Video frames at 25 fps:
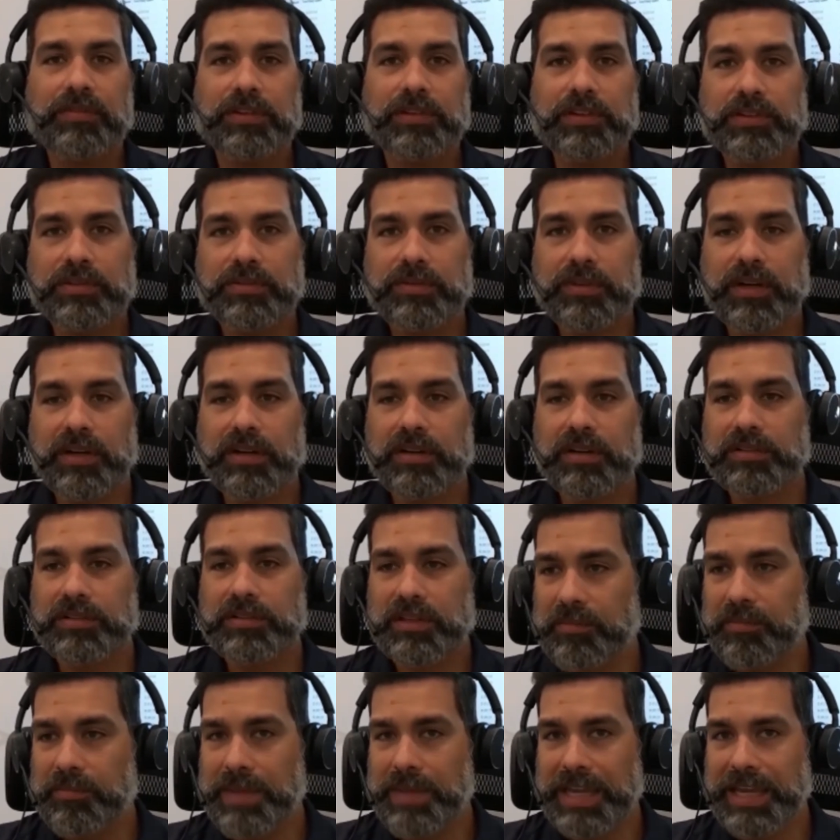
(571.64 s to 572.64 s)
first of all,
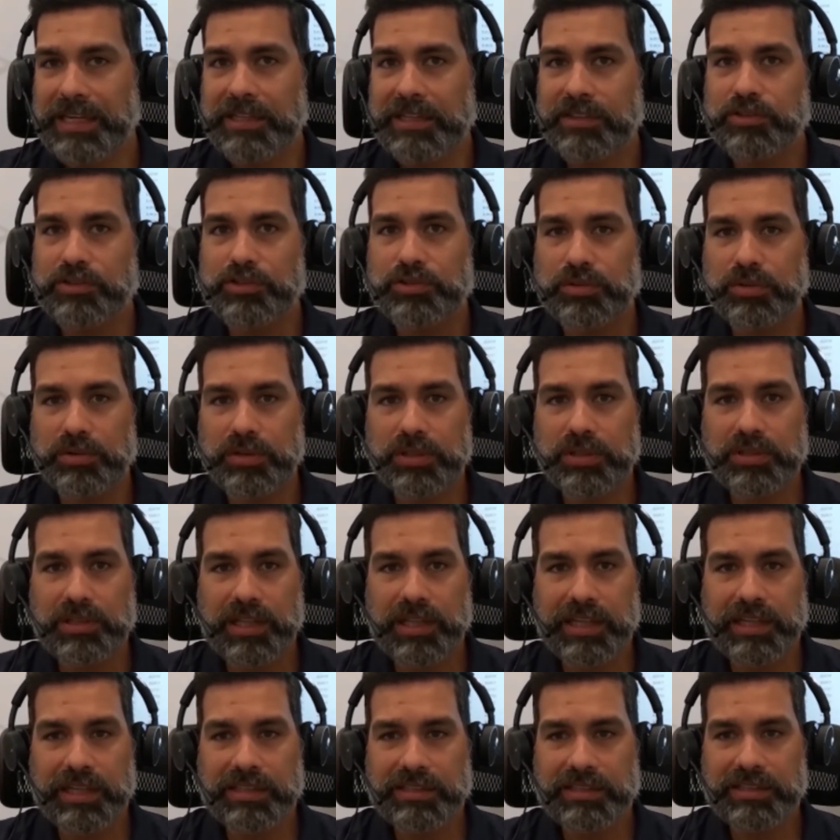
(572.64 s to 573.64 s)
make it short.
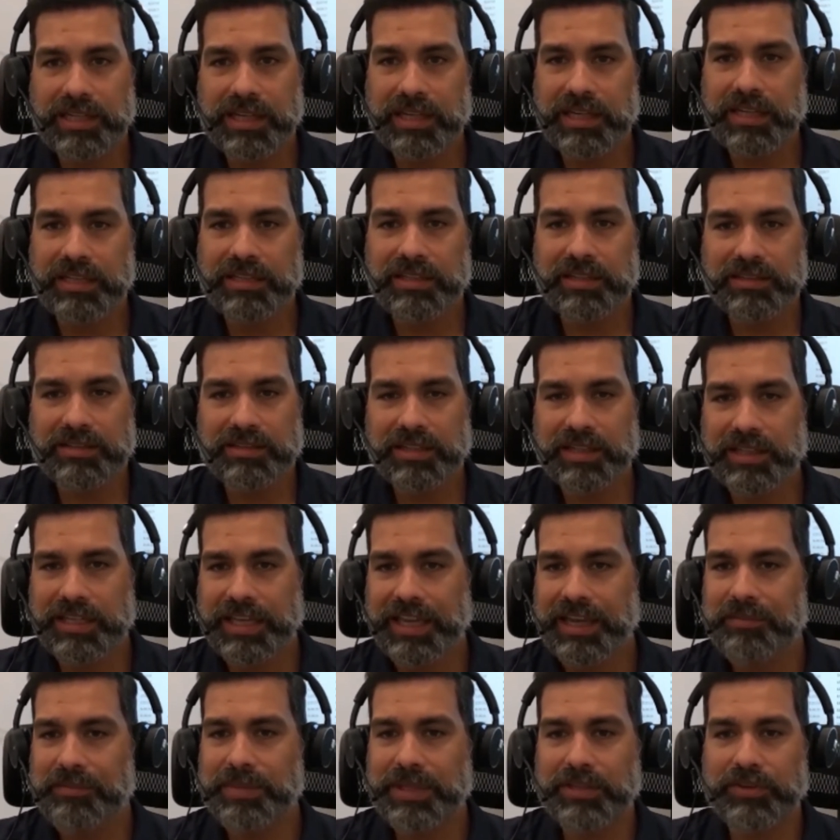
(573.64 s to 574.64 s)
Like, it
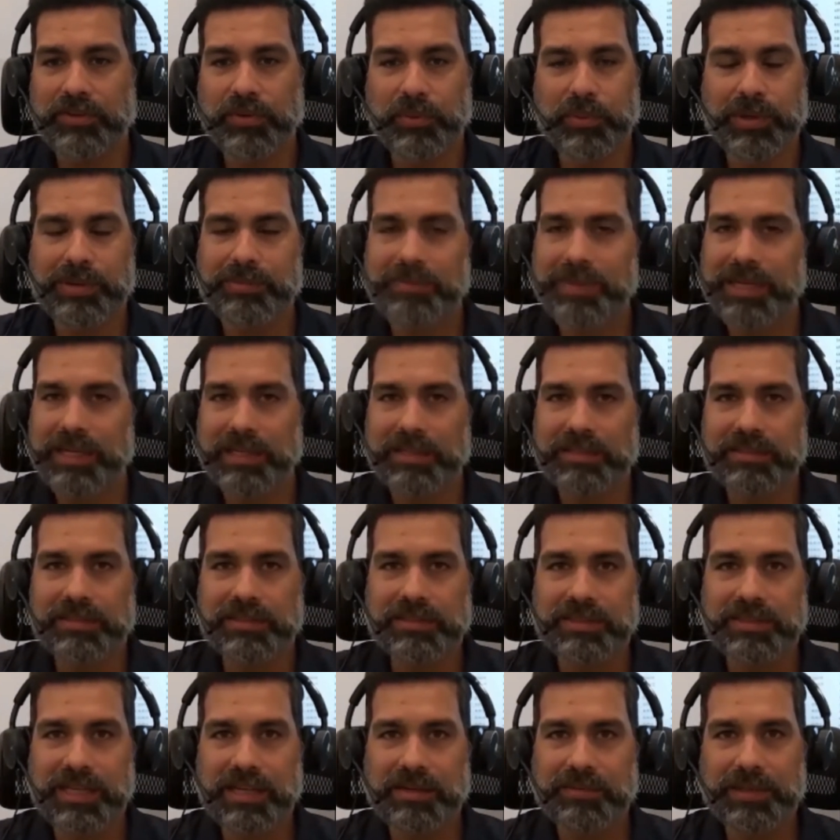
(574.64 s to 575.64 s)
can't be 3 minutes.
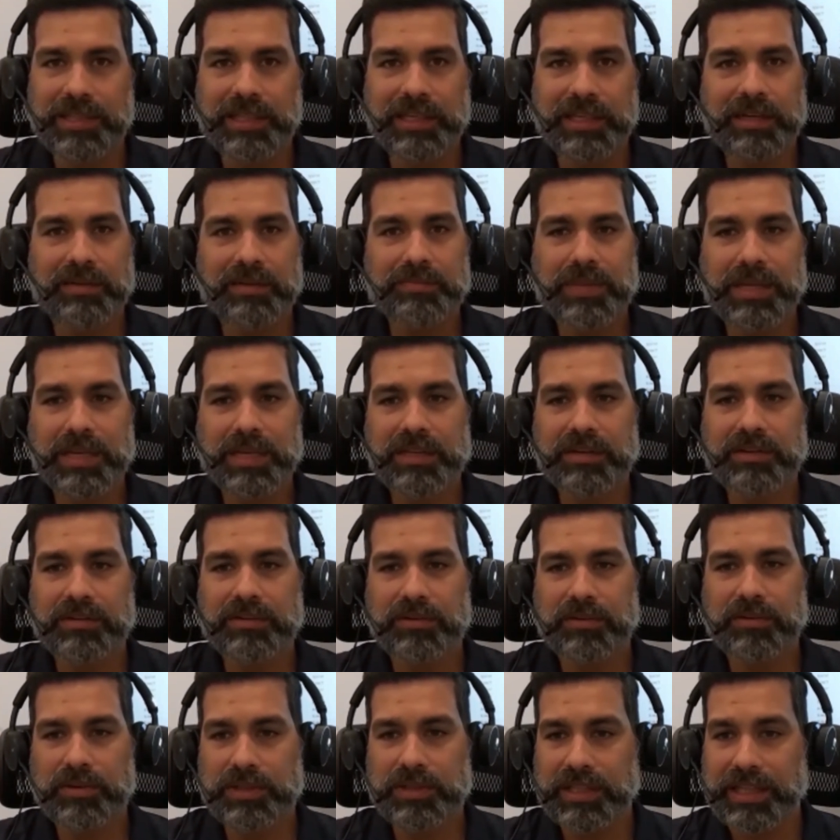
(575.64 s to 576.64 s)
It's got to be like a
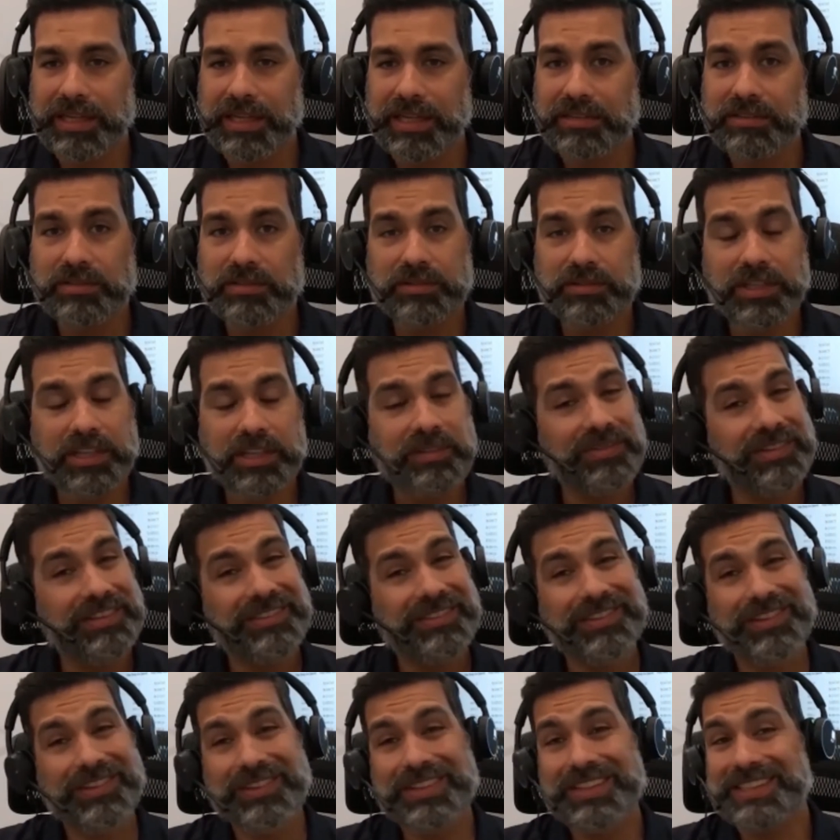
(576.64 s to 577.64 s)
minute or less, or
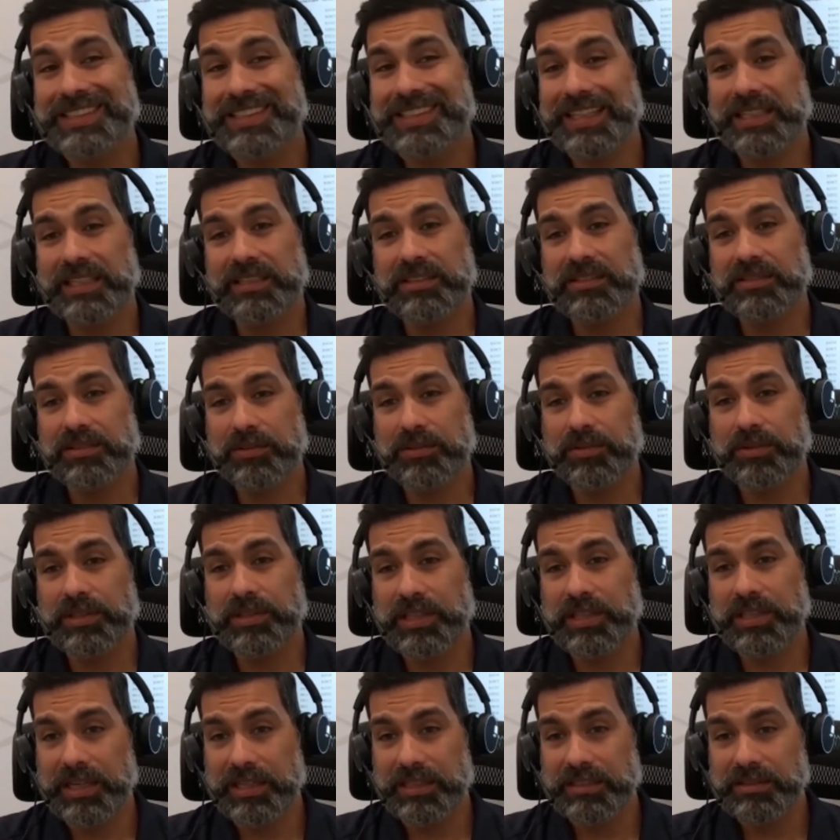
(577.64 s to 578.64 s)
even 30 seconds or
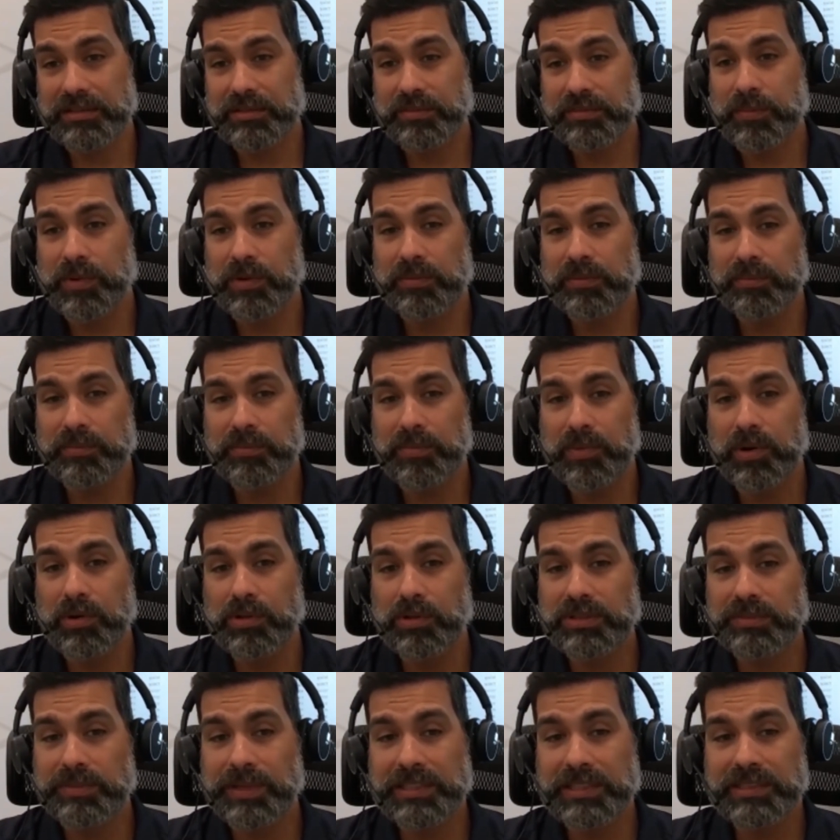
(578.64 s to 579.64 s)
less.
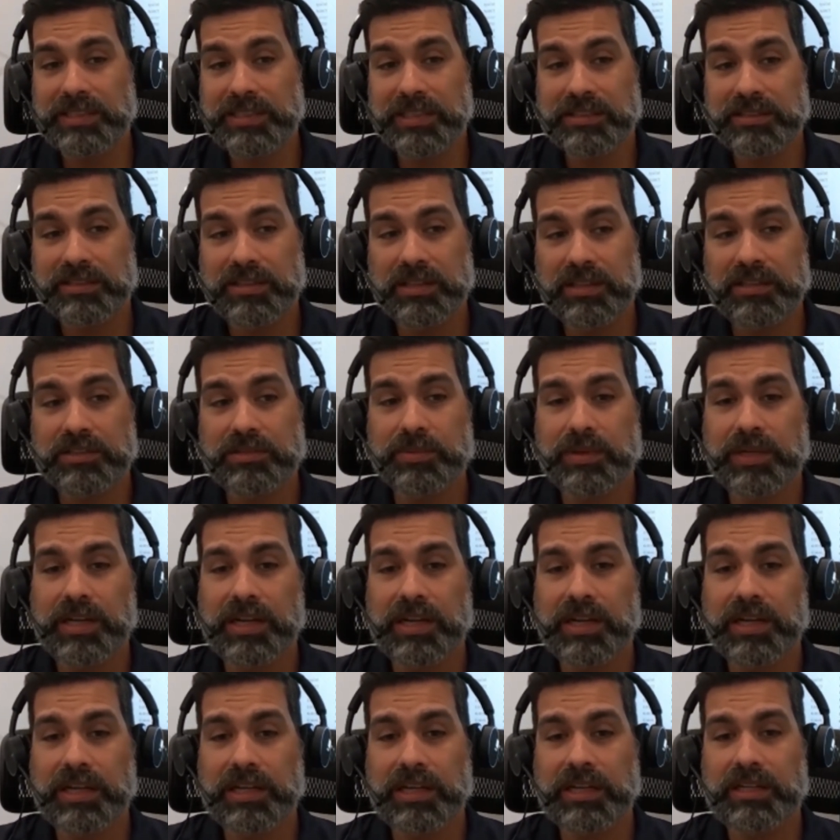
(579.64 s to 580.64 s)
Most of my
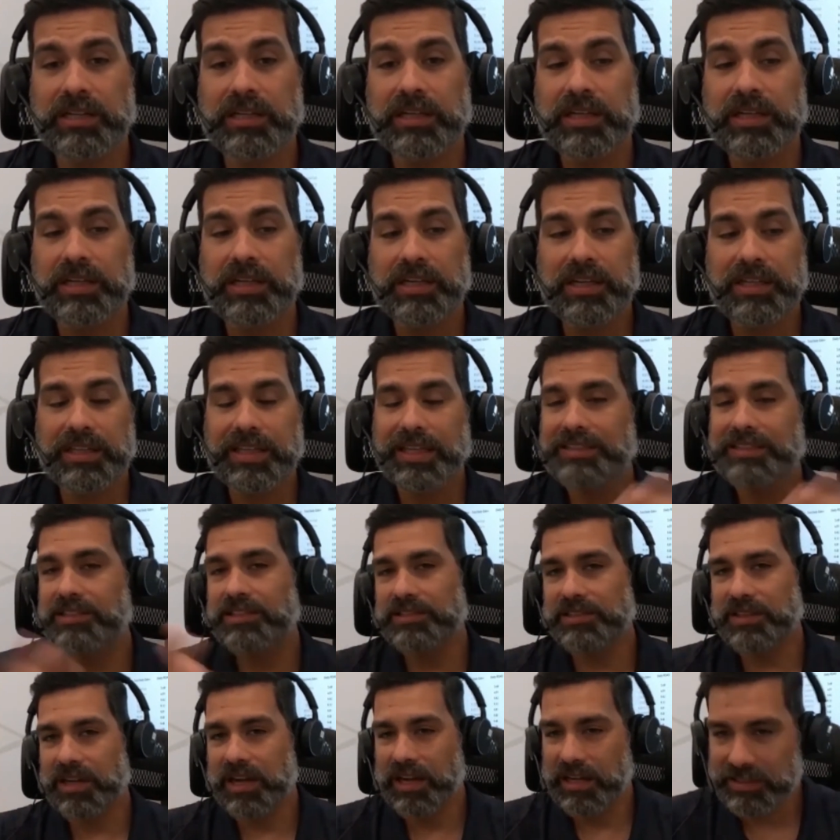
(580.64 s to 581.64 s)
TikToks, and that's
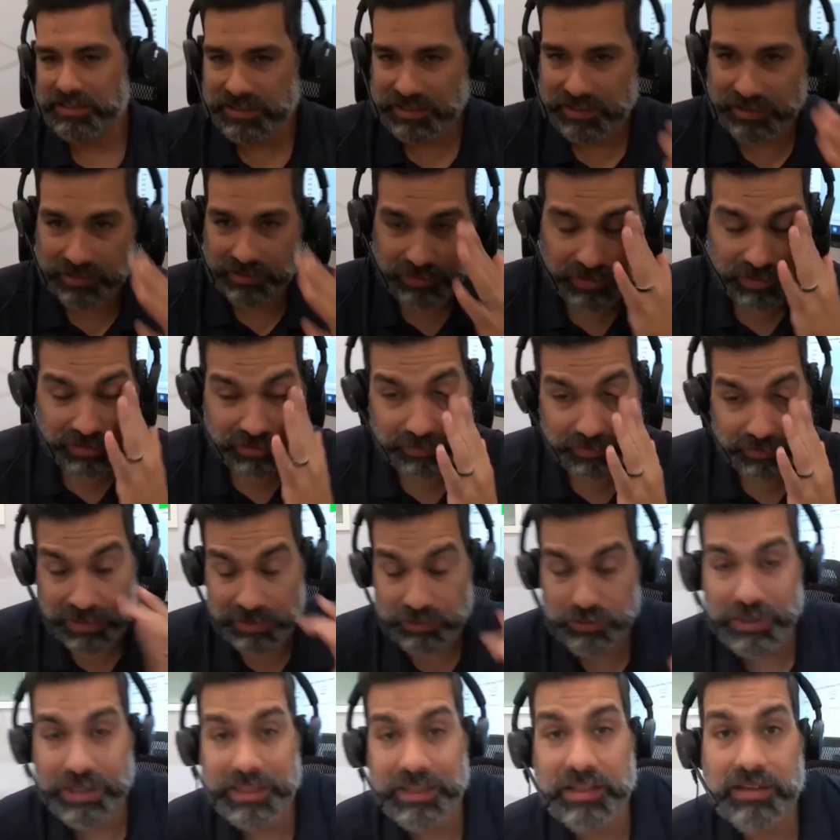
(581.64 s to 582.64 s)
just content, I'm
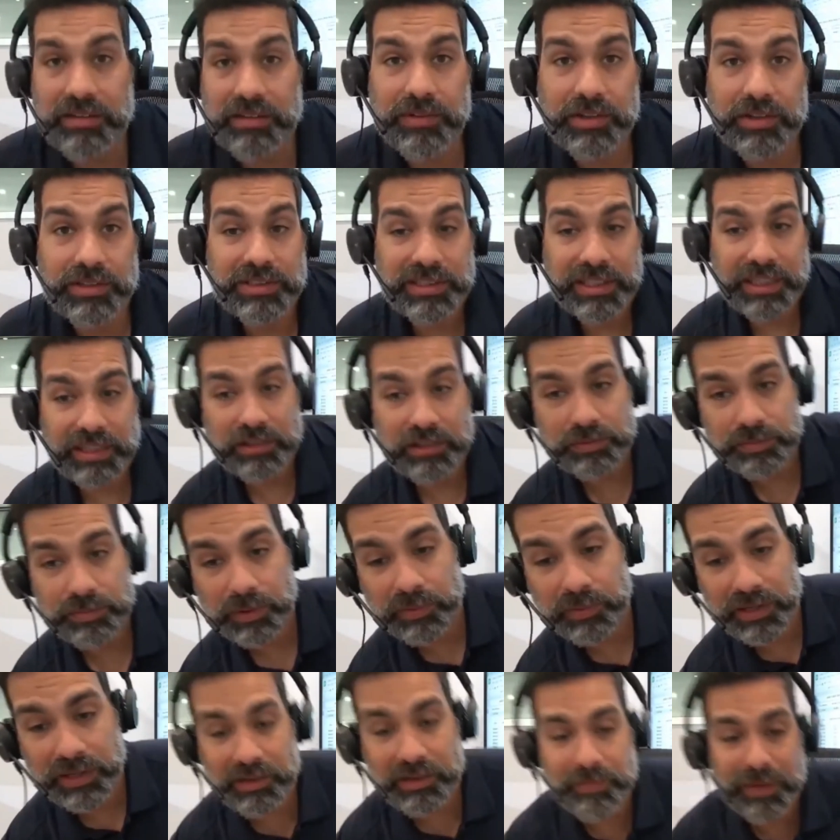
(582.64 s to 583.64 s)
not trying to convert sales,
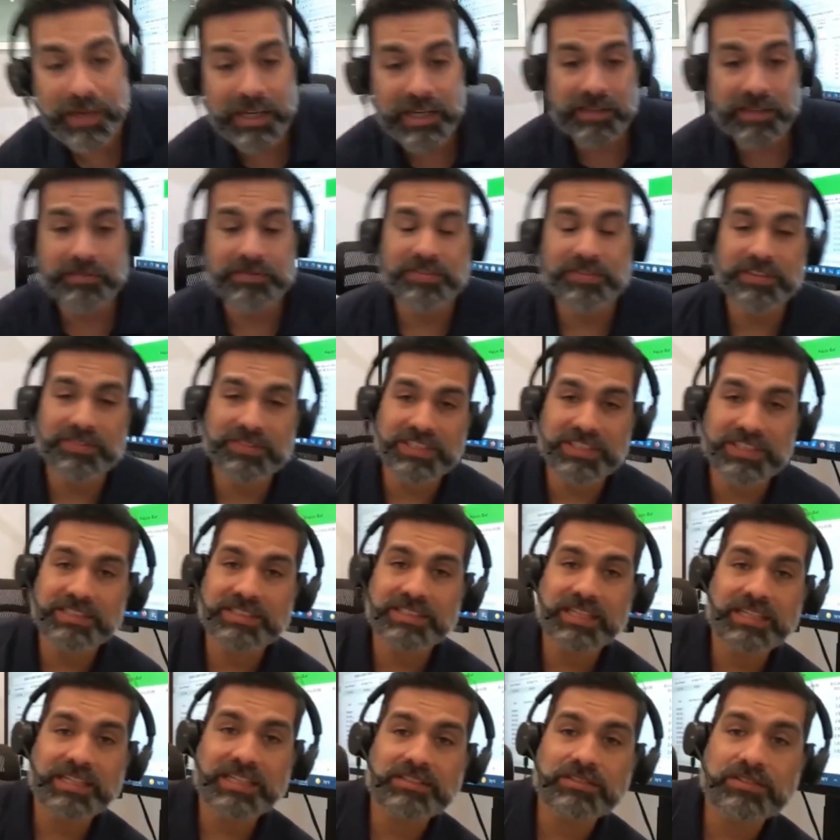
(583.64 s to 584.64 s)
but when I made it 15
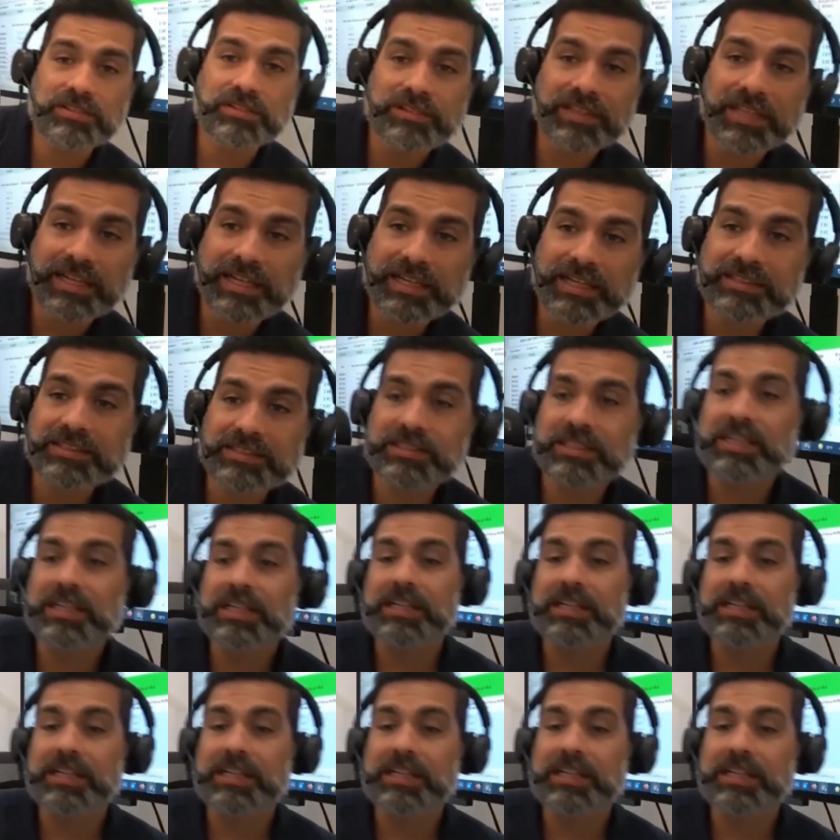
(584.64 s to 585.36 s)
seconds or less,